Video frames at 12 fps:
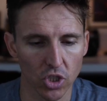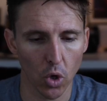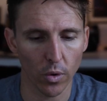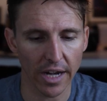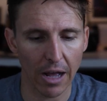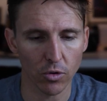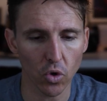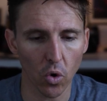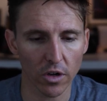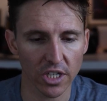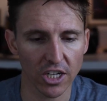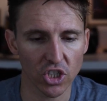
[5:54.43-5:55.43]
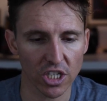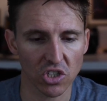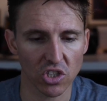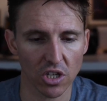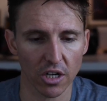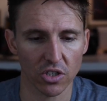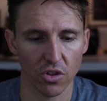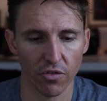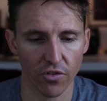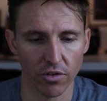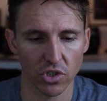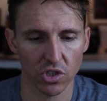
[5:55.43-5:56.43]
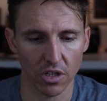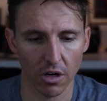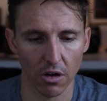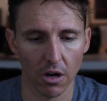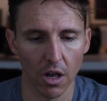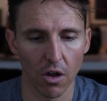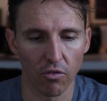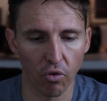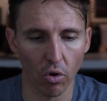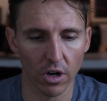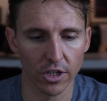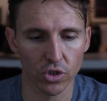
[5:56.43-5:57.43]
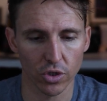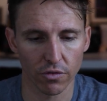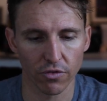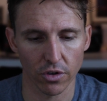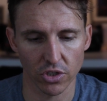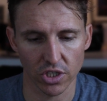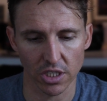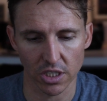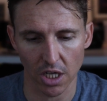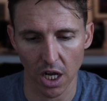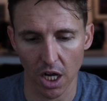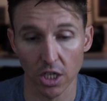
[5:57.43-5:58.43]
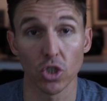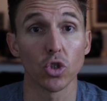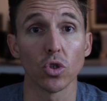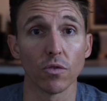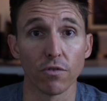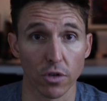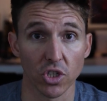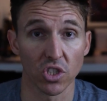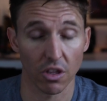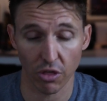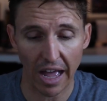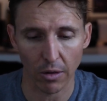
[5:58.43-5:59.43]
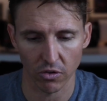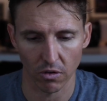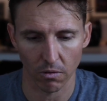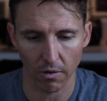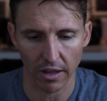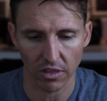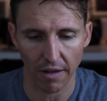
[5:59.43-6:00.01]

So when outdoors, I just stuck to the first tier, 400 versus, uh, versus 1,000, right?